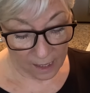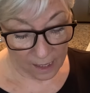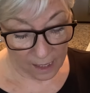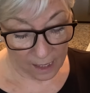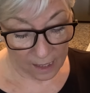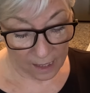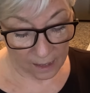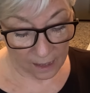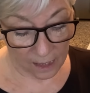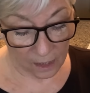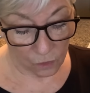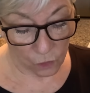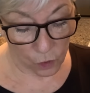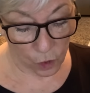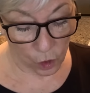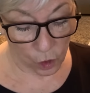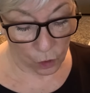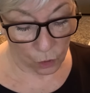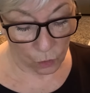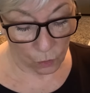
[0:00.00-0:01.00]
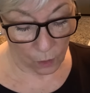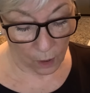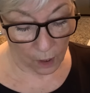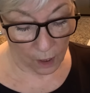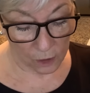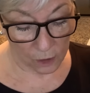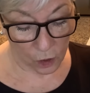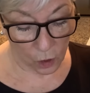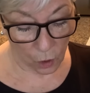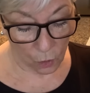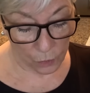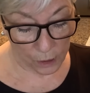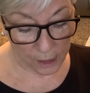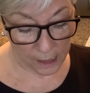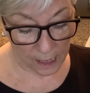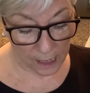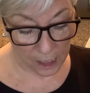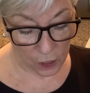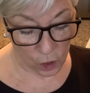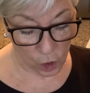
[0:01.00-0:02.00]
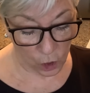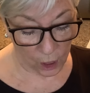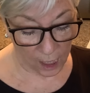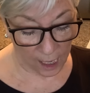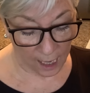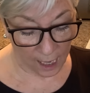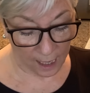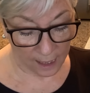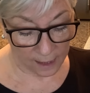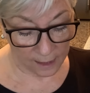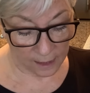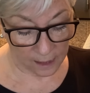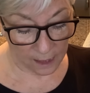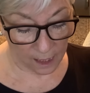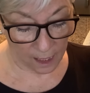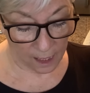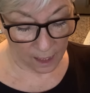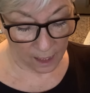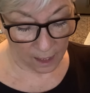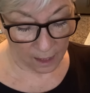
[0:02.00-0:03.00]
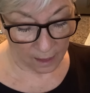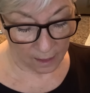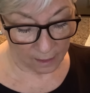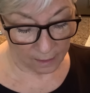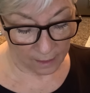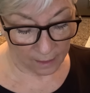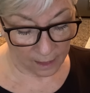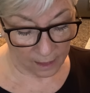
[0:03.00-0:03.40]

it gives you a dosage and, uh,